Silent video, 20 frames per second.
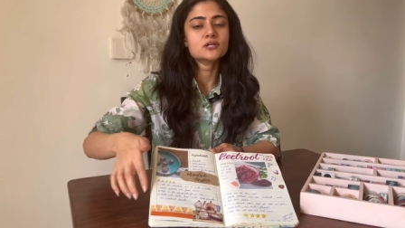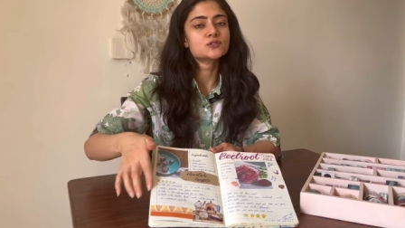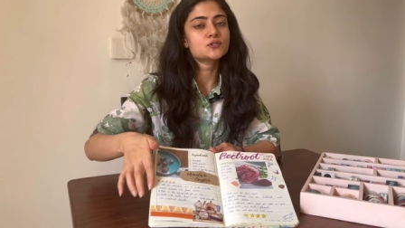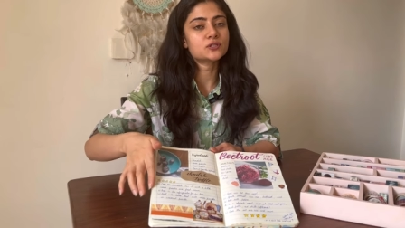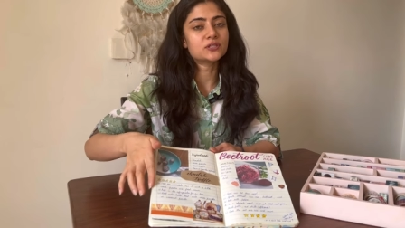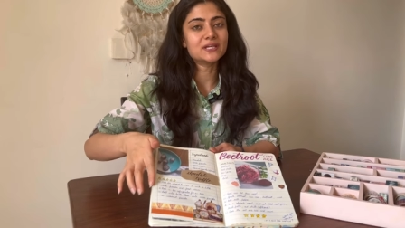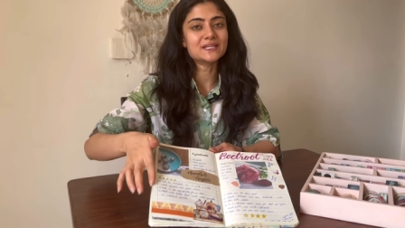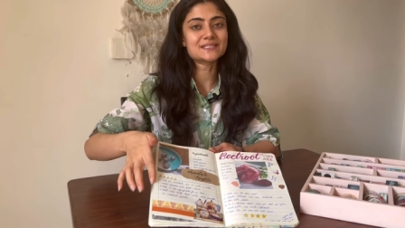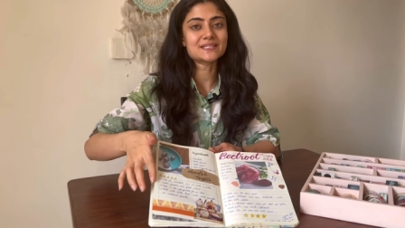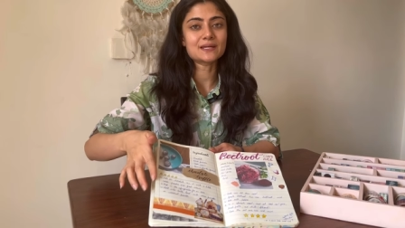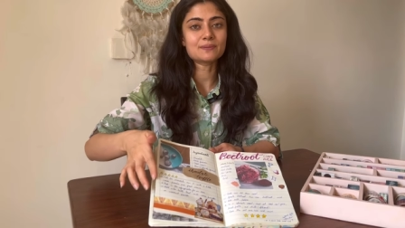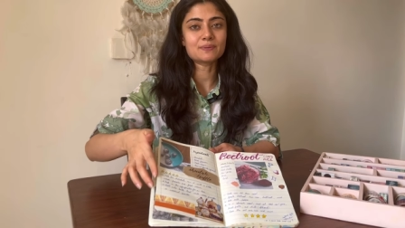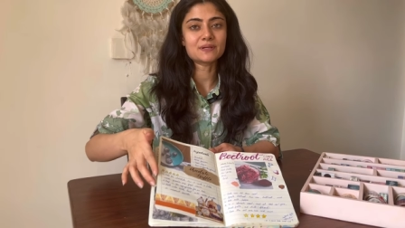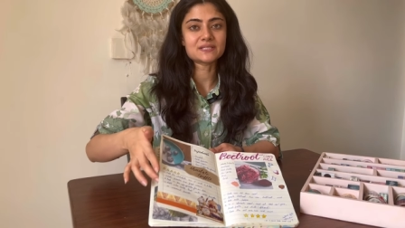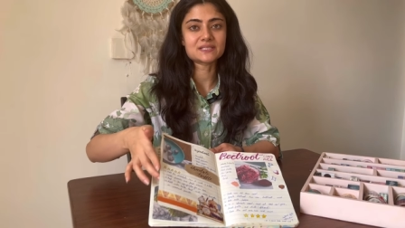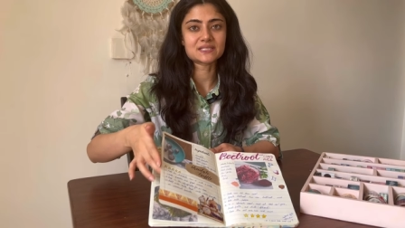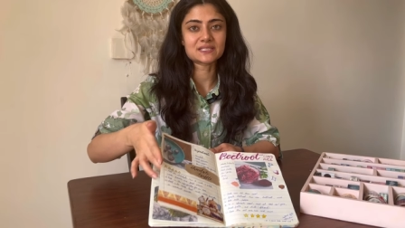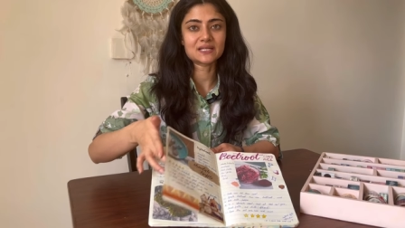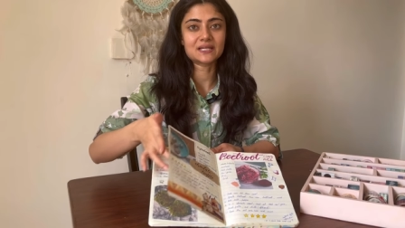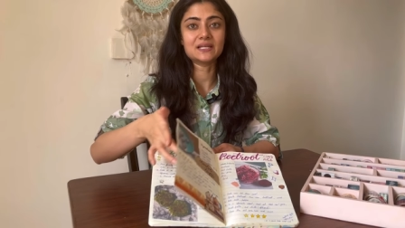So these are
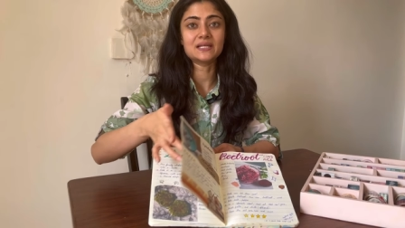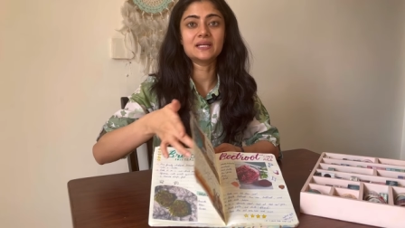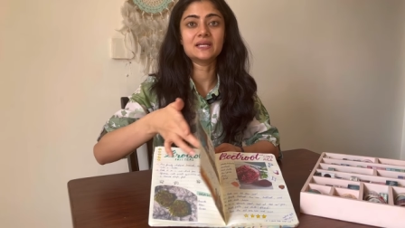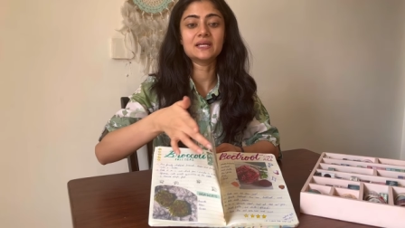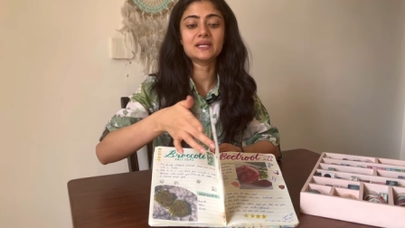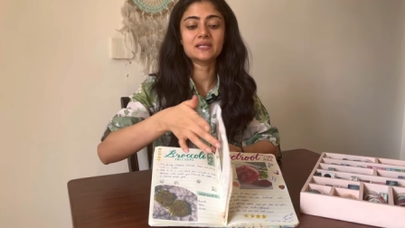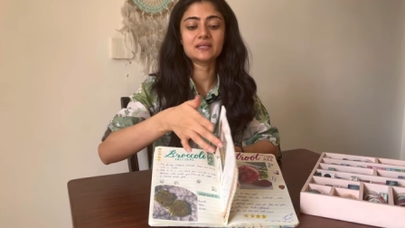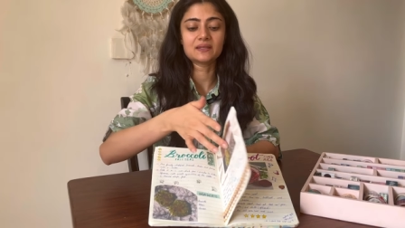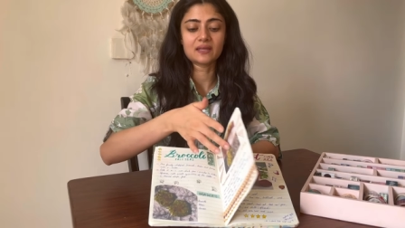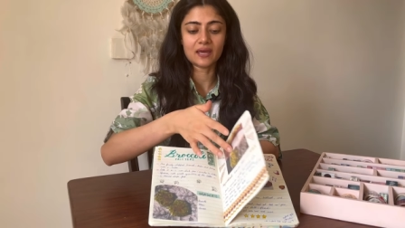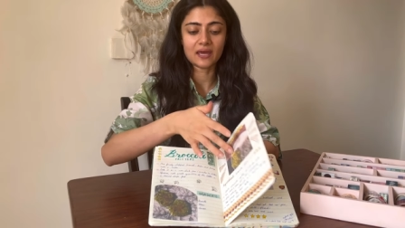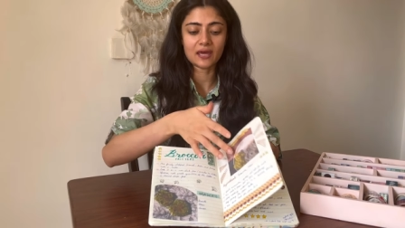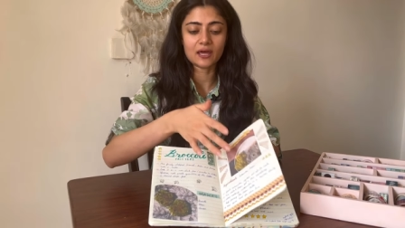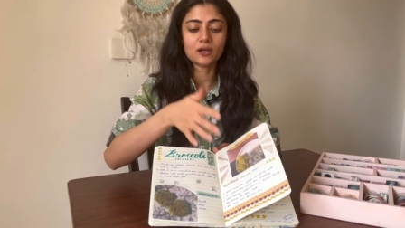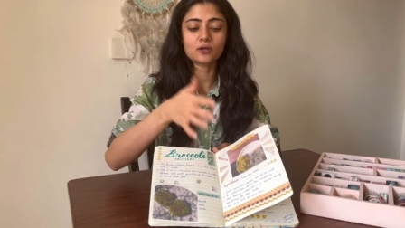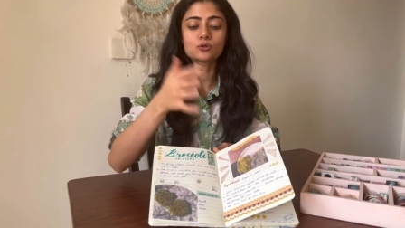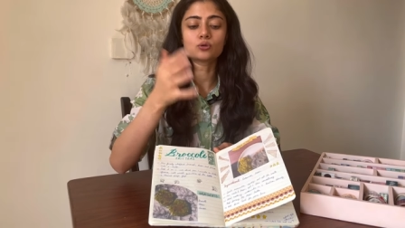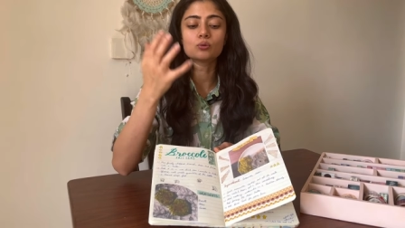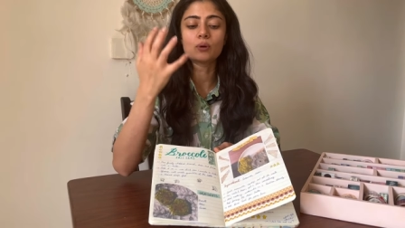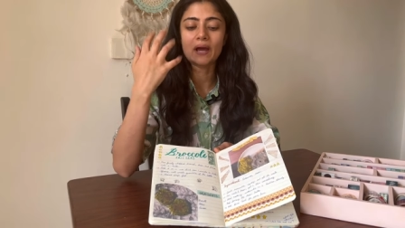basically there
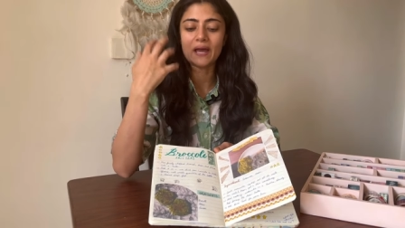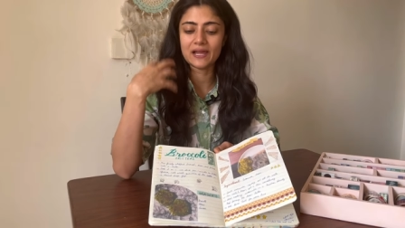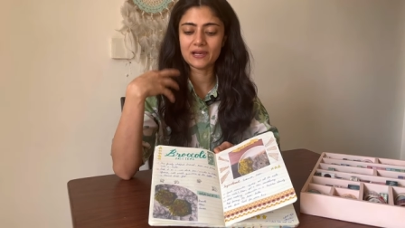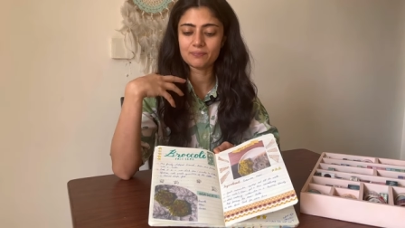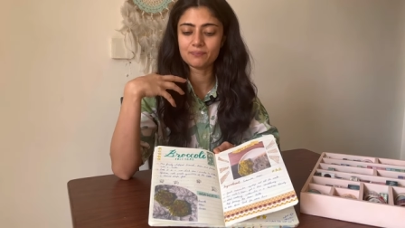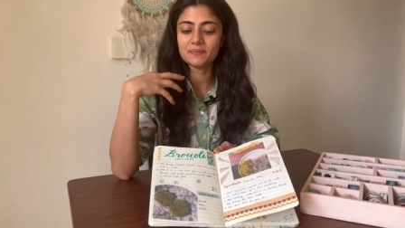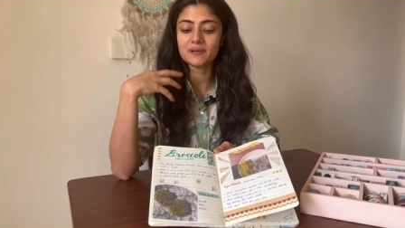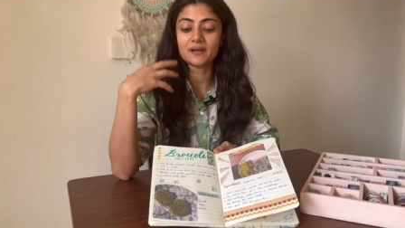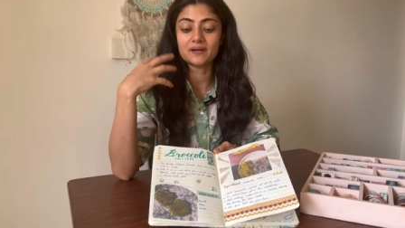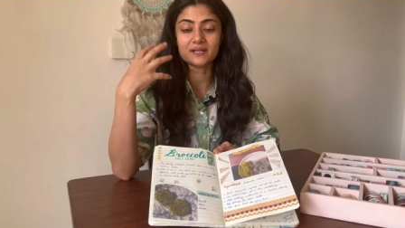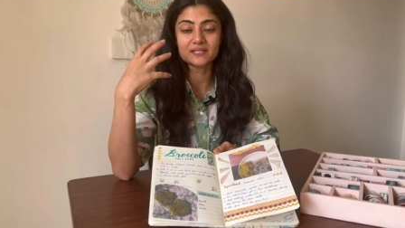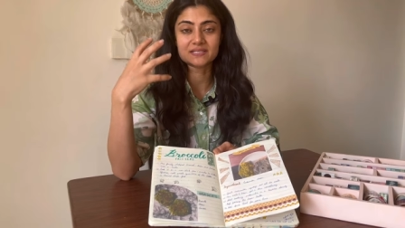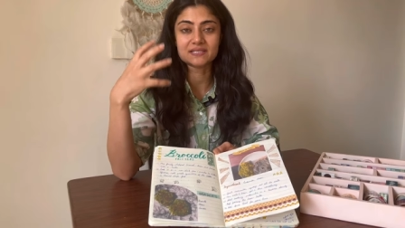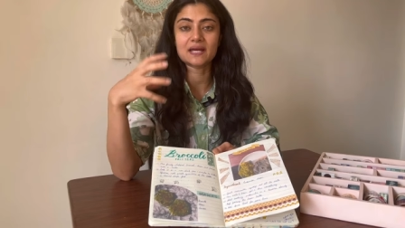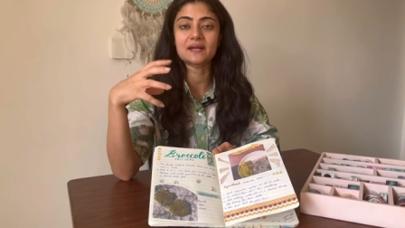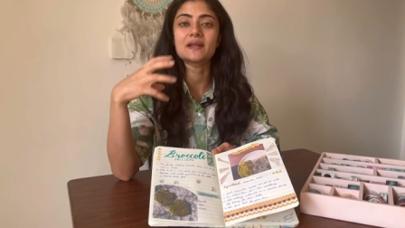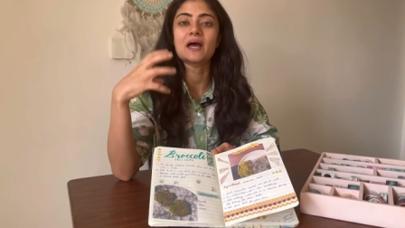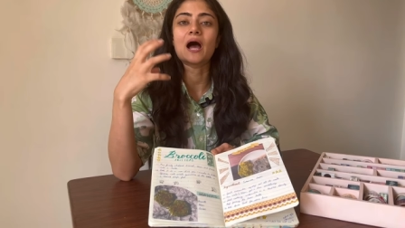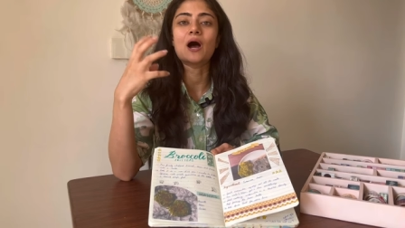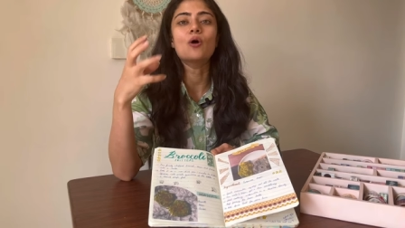to help me
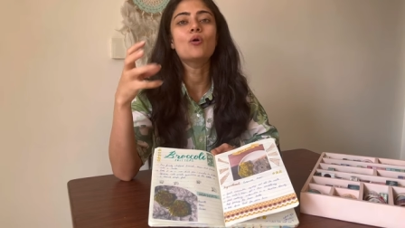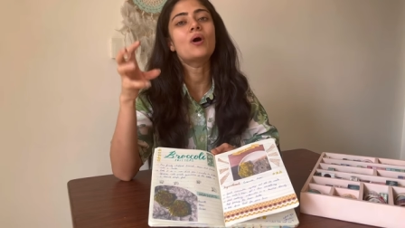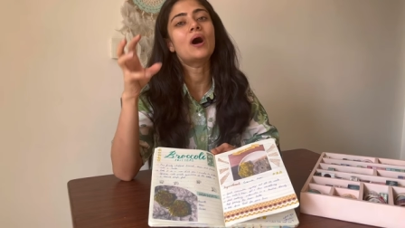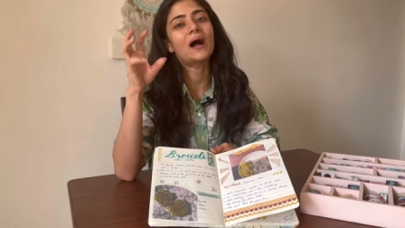understand how